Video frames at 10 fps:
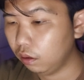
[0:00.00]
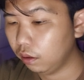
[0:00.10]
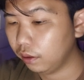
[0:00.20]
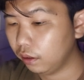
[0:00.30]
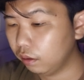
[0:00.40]

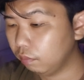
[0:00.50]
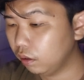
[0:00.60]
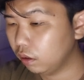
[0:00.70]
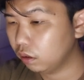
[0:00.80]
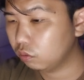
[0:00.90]
like in
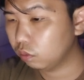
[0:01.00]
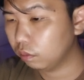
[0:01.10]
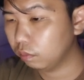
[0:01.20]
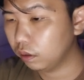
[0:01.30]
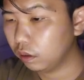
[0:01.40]
minutes
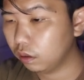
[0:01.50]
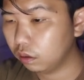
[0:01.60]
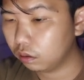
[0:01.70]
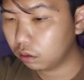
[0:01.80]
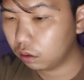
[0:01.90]
will
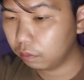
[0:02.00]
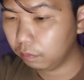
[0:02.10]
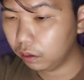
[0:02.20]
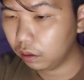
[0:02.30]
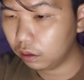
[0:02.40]
be 30
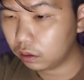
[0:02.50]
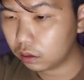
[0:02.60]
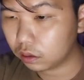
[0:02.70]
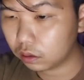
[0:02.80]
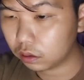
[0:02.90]

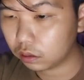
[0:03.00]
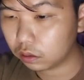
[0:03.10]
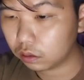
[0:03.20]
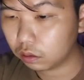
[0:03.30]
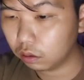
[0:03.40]
minutes.
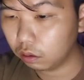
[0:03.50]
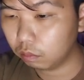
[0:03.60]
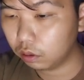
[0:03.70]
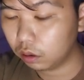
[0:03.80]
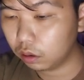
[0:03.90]

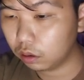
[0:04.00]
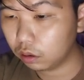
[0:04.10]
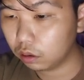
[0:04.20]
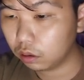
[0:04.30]
Number,